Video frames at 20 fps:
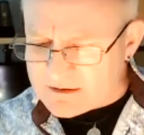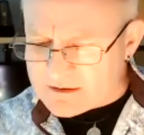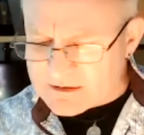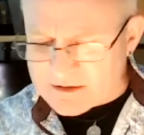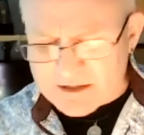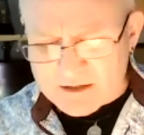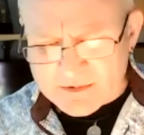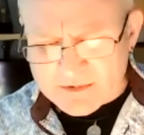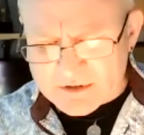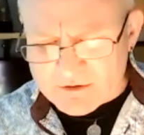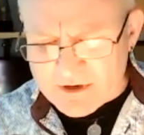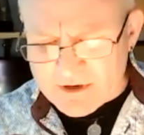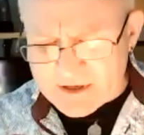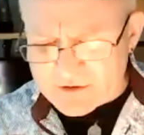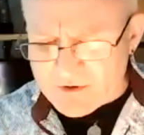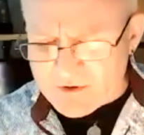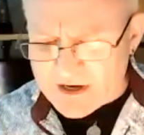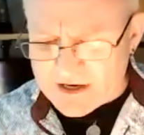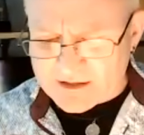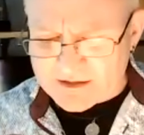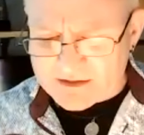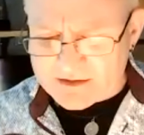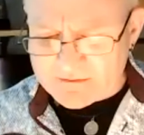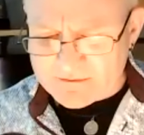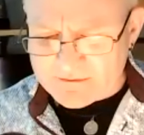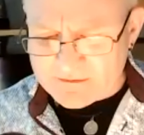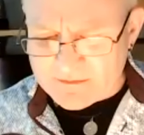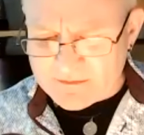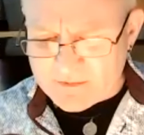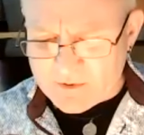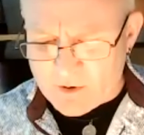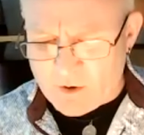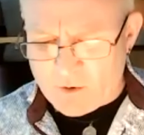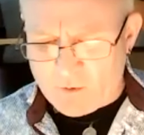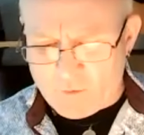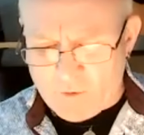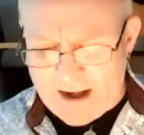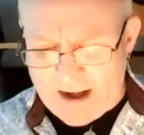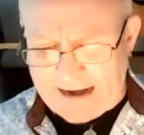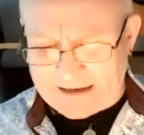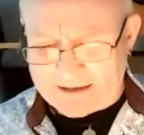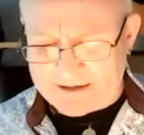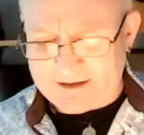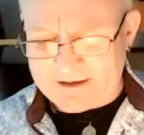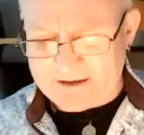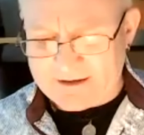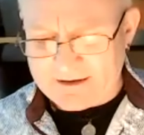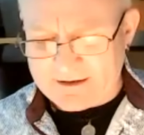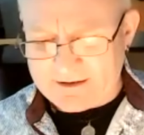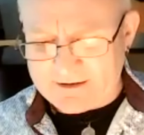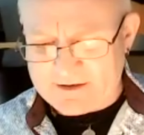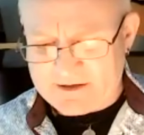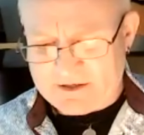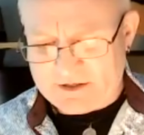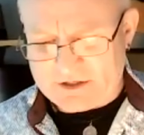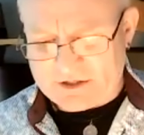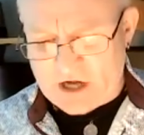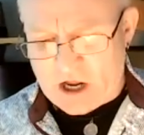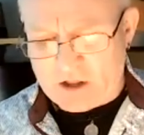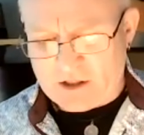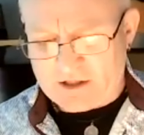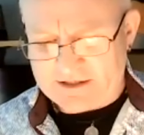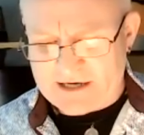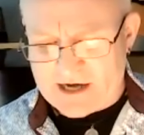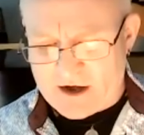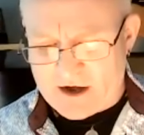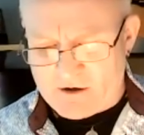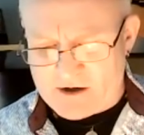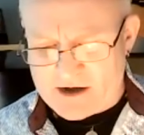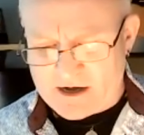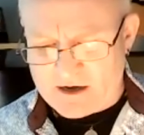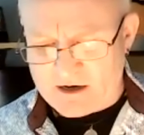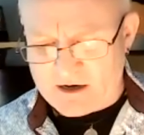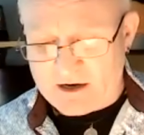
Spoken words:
Some strange race, wrecked, solitary